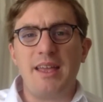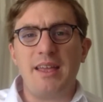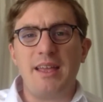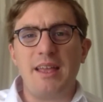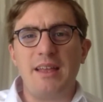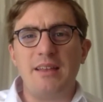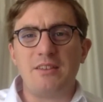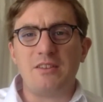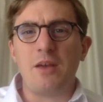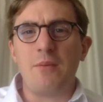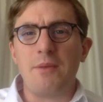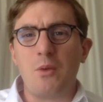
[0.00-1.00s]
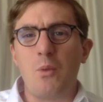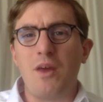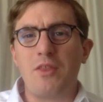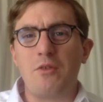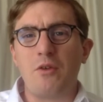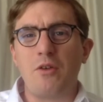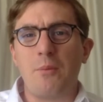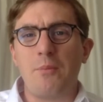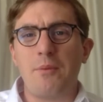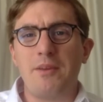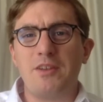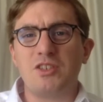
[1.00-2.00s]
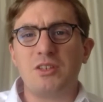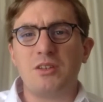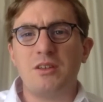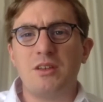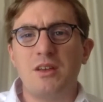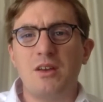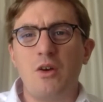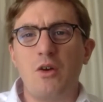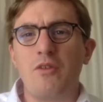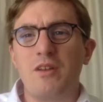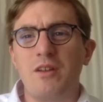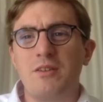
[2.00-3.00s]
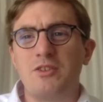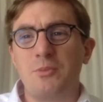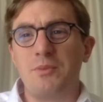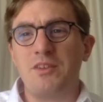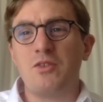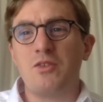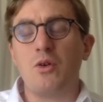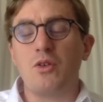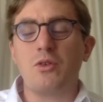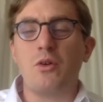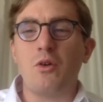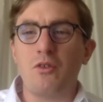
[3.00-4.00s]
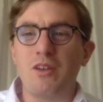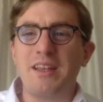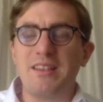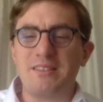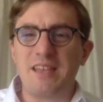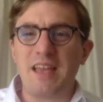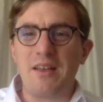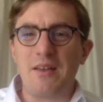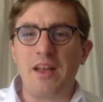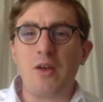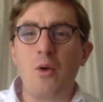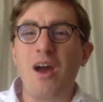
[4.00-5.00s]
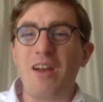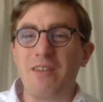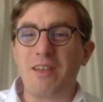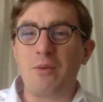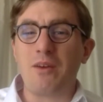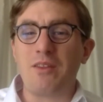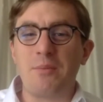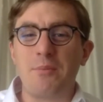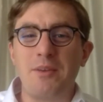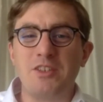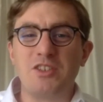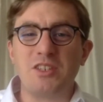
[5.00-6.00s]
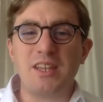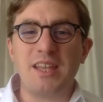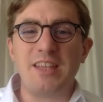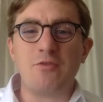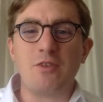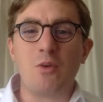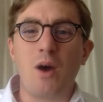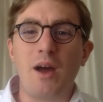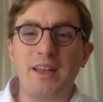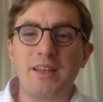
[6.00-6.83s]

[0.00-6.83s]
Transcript: in determining whether or not permission or it should be sought, or at least inquiring whether permission is required.